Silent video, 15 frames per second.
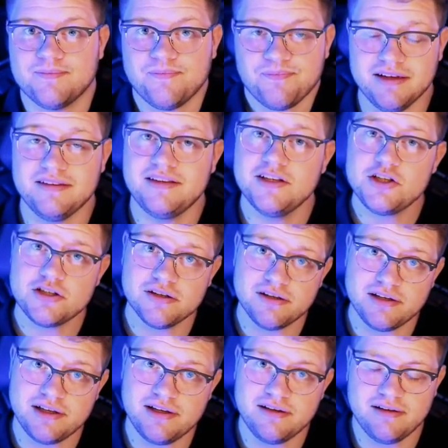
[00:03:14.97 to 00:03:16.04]
And
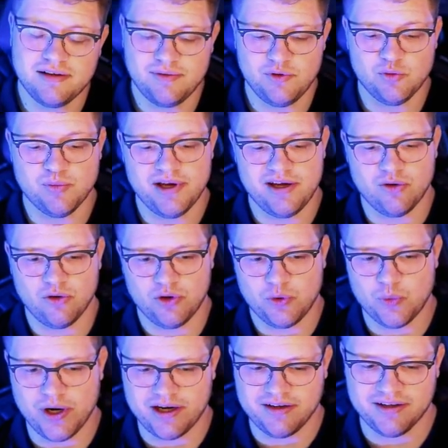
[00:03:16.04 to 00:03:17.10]
additionally, you may
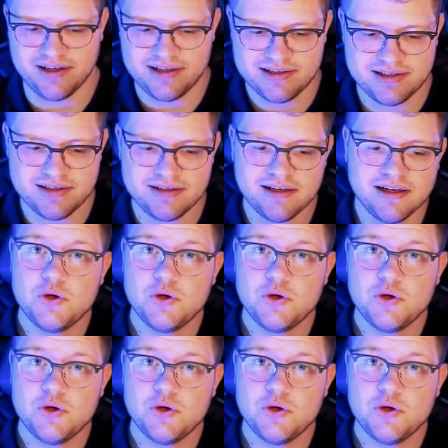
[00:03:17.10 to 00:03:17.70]
already recognize it.